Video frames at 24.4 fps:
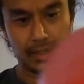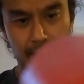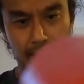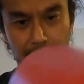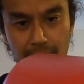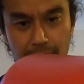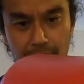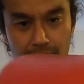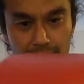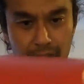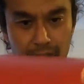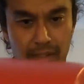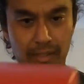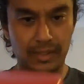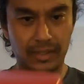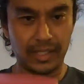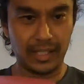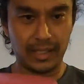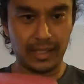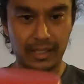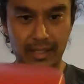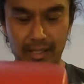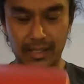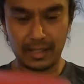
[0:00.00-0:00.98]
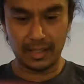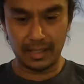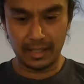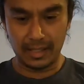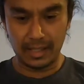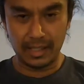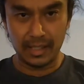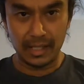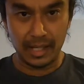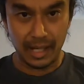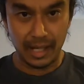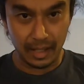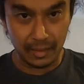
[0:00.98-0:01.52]
So
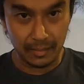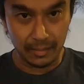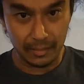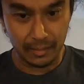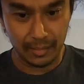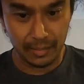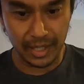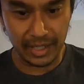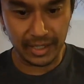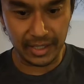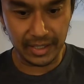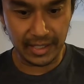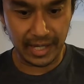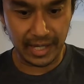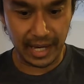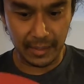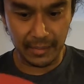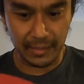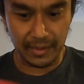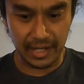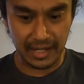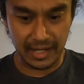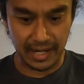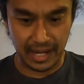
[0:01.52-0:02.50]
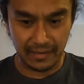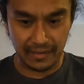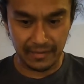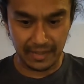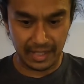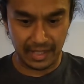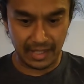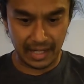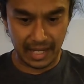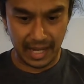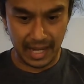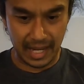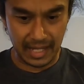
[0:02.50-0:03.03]
I'll bring the camera and have a
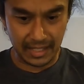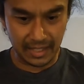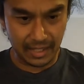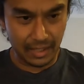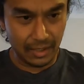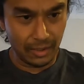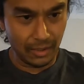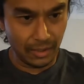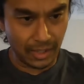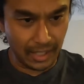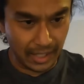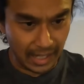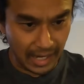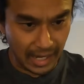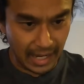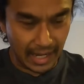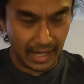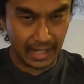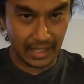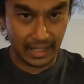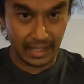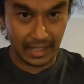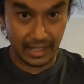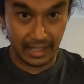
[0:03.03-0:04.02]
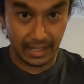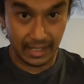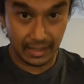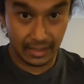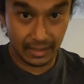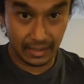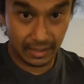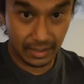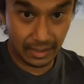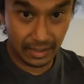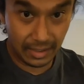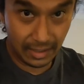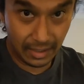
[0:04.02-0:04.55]
last look at it.
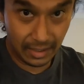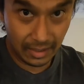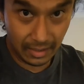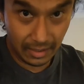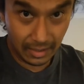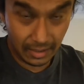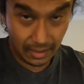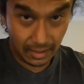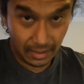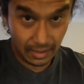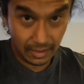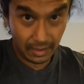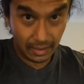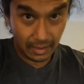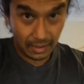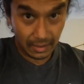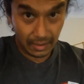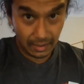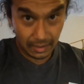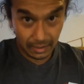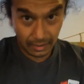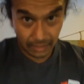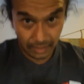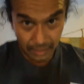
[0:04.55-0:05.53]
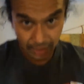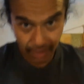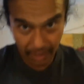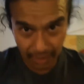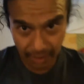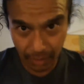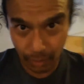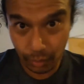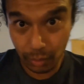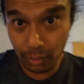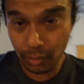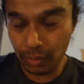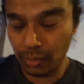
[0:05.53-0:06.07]
Okay,
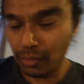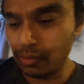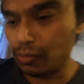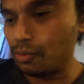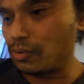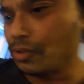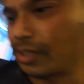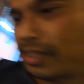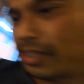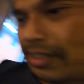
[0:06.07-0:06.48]
ooh.